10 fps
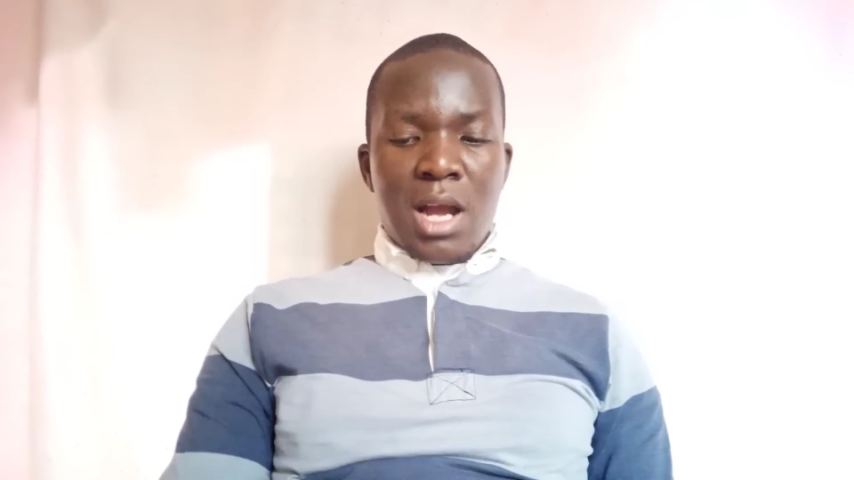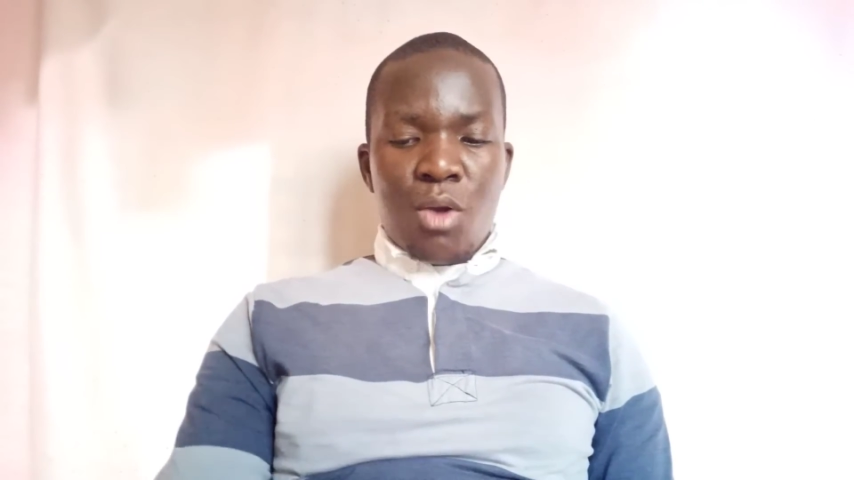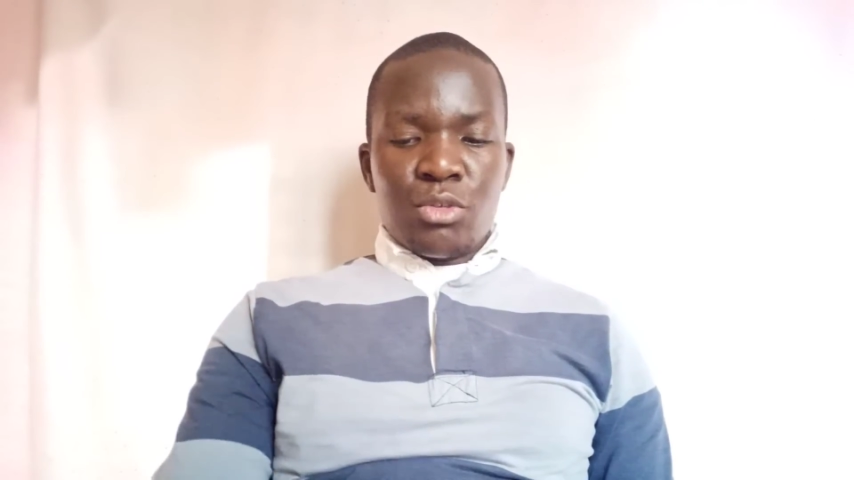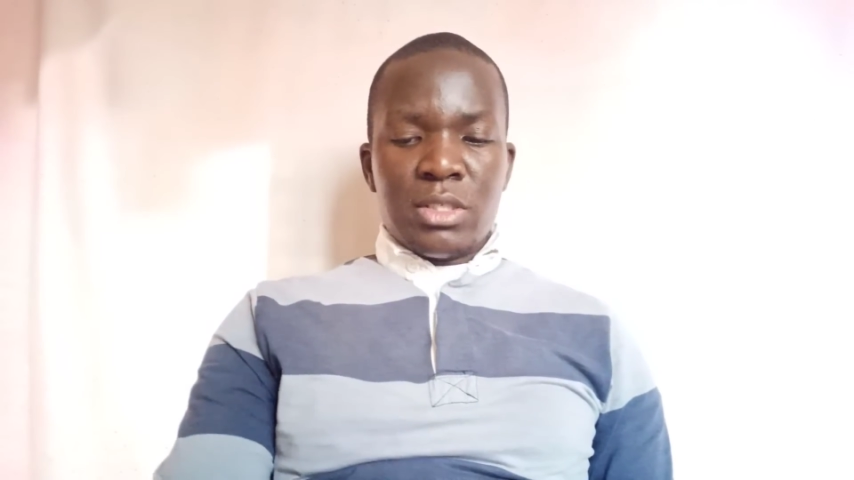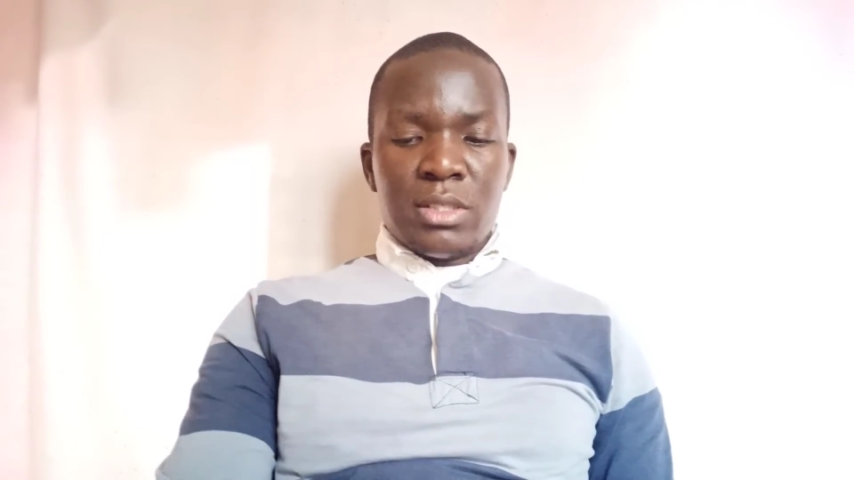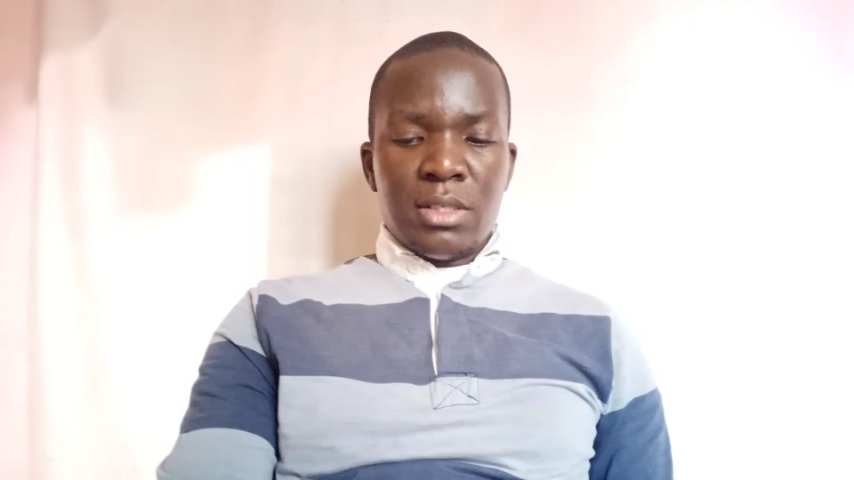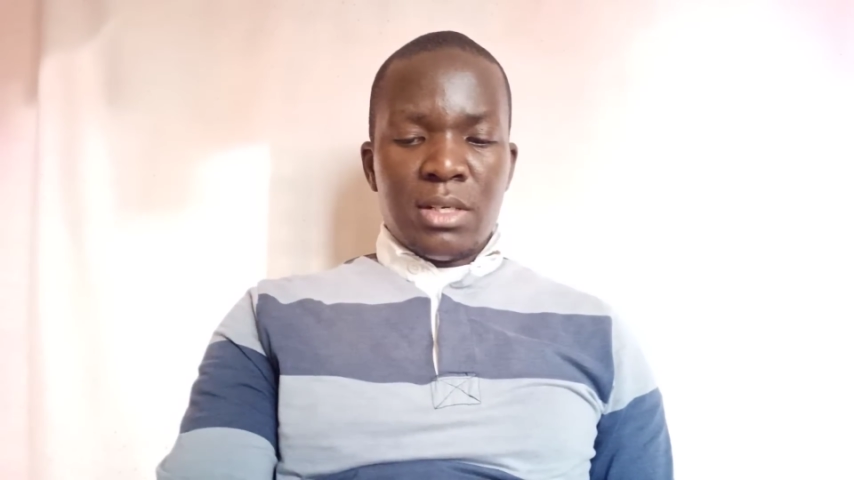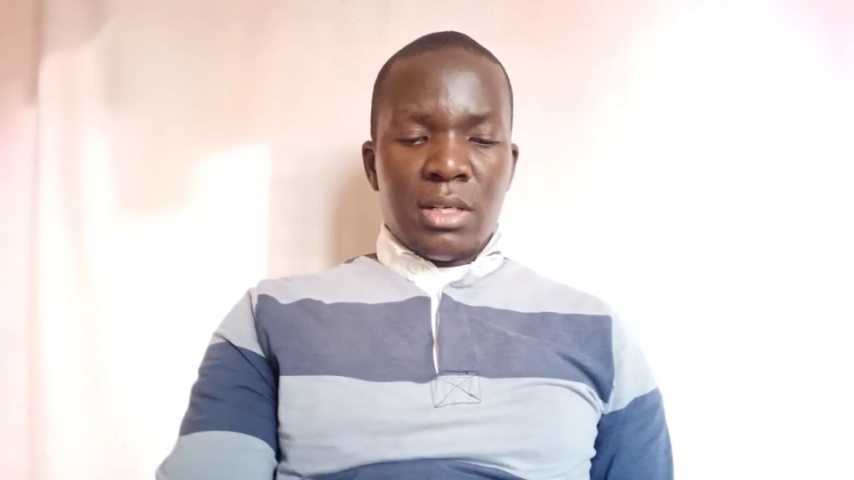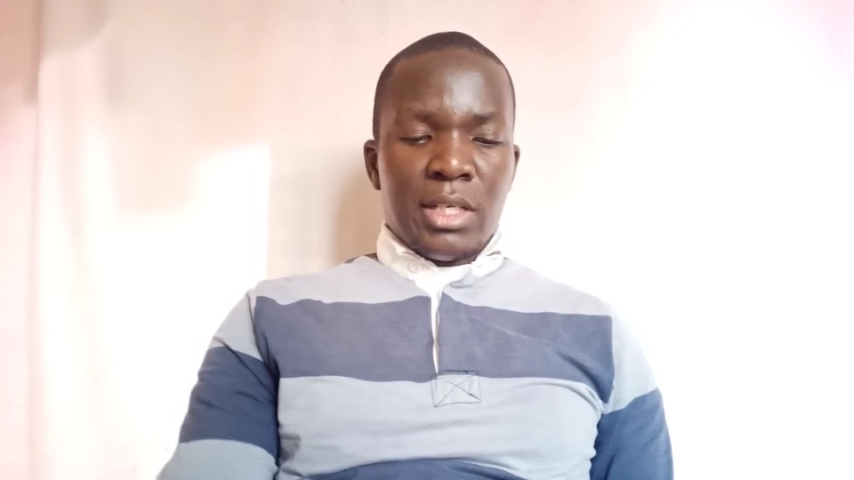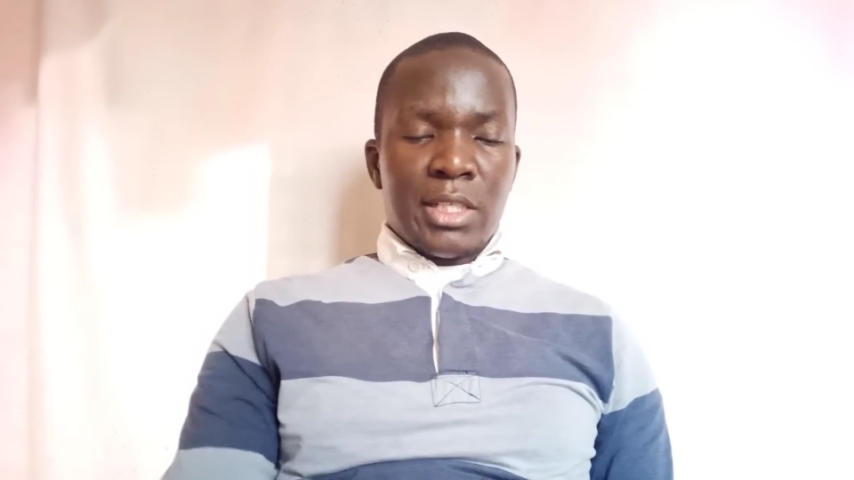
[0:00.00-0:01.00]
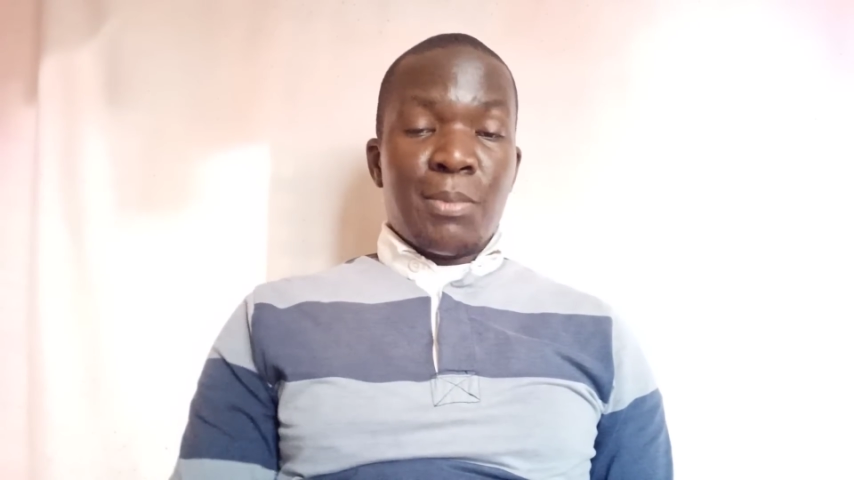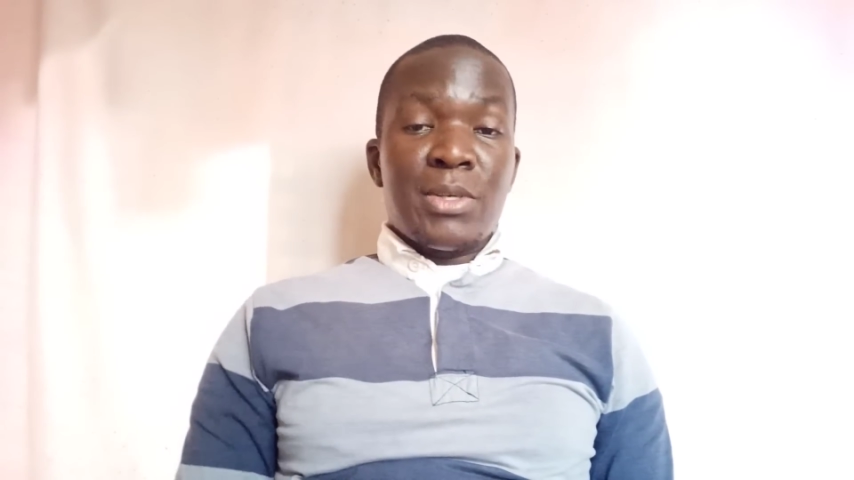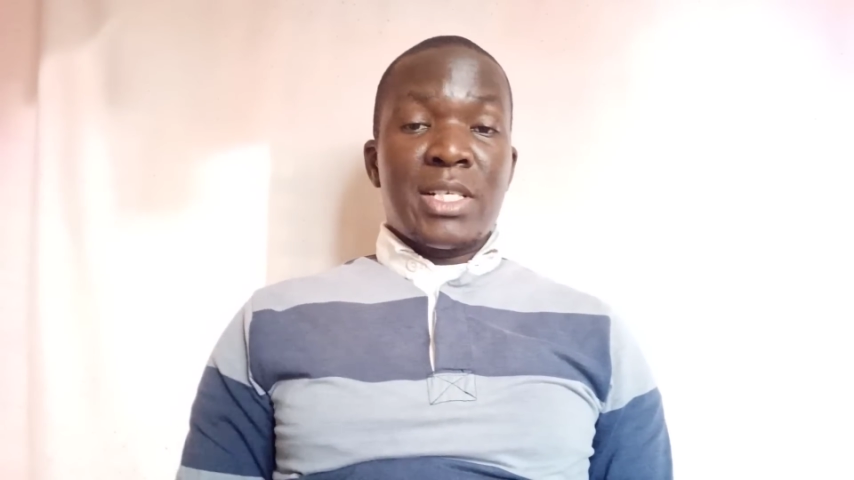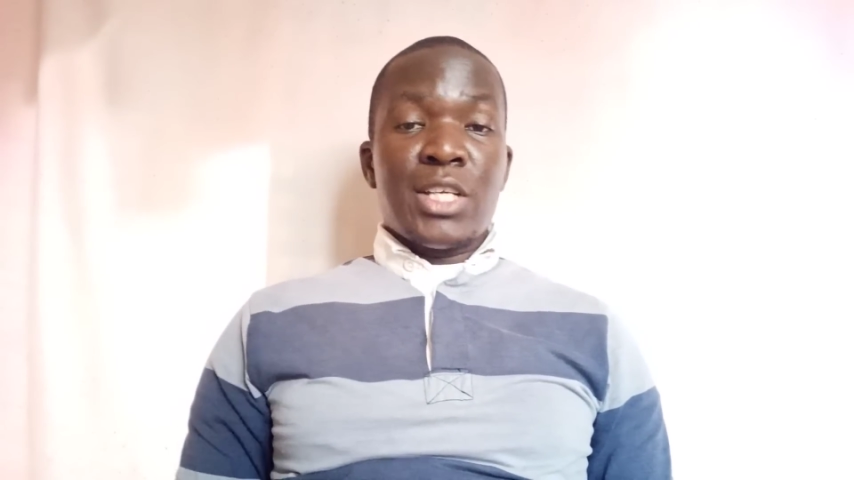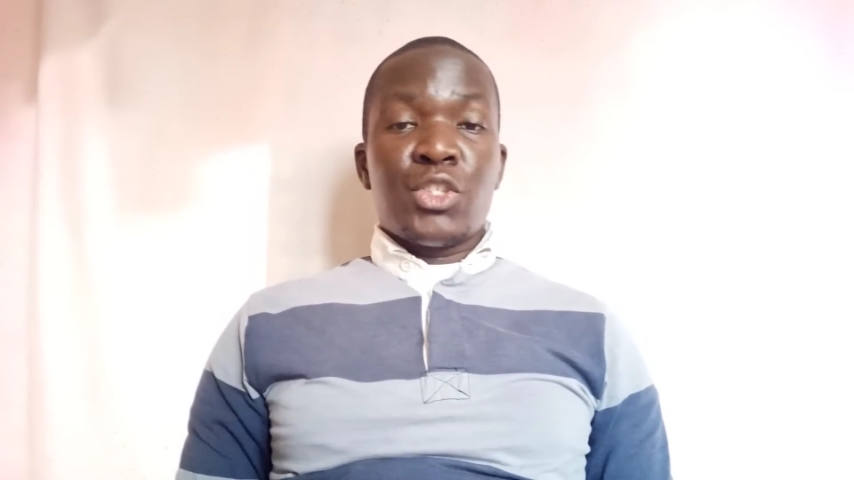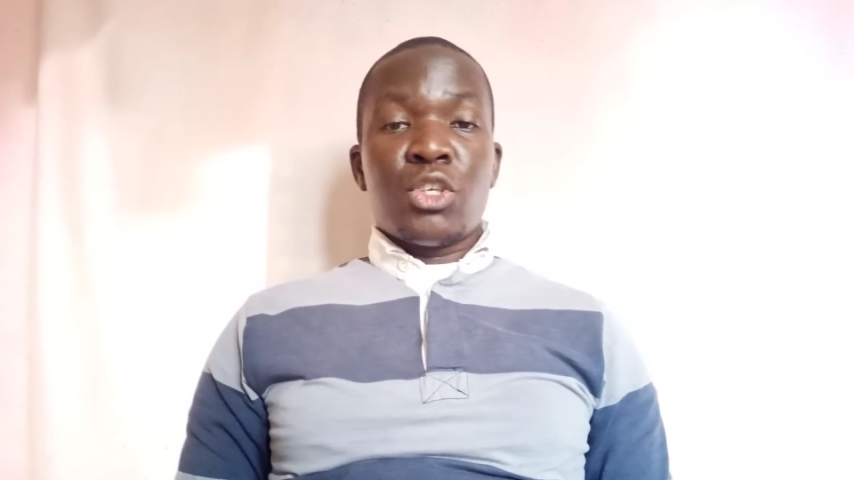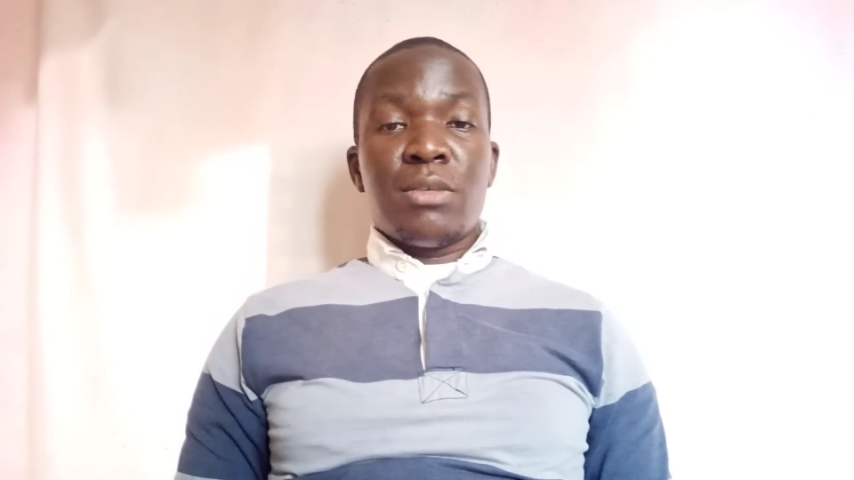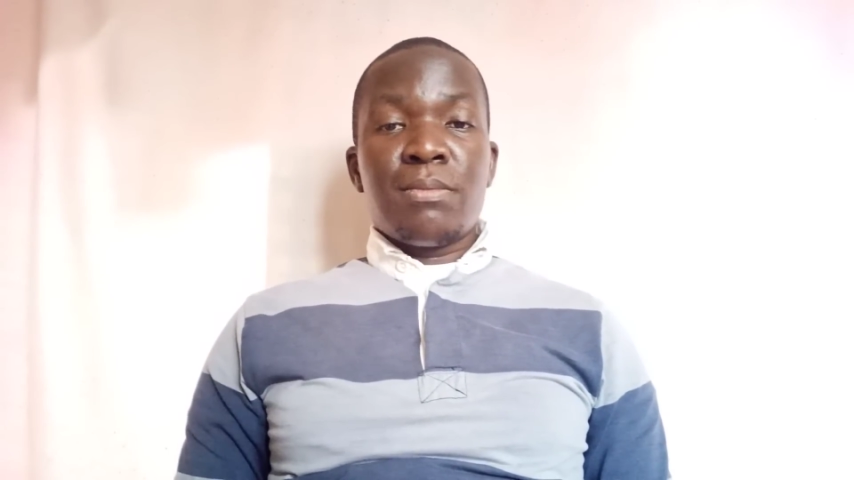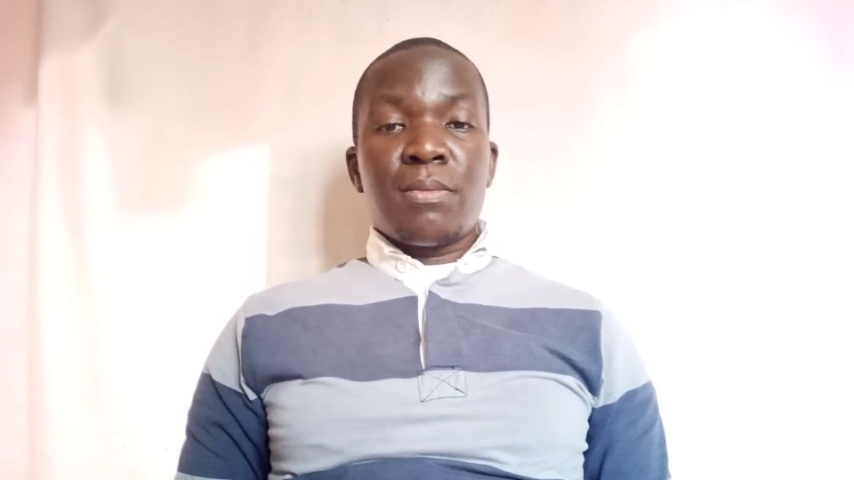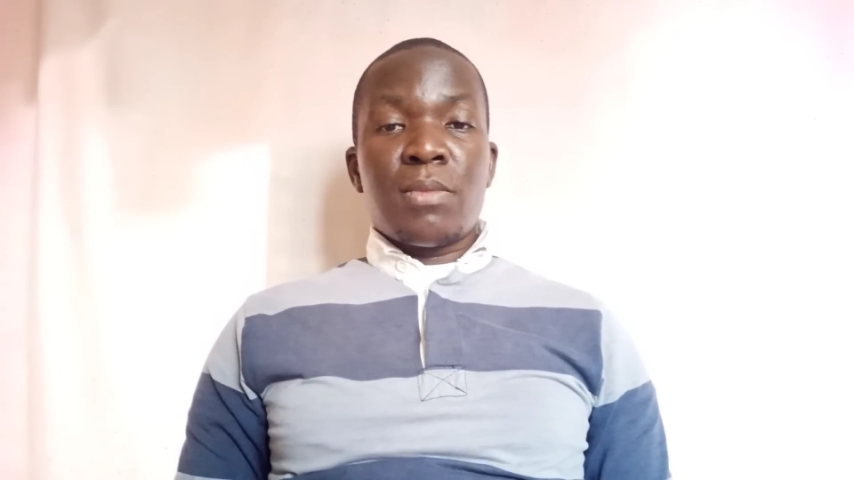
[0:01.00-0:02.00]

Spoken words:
out interpretation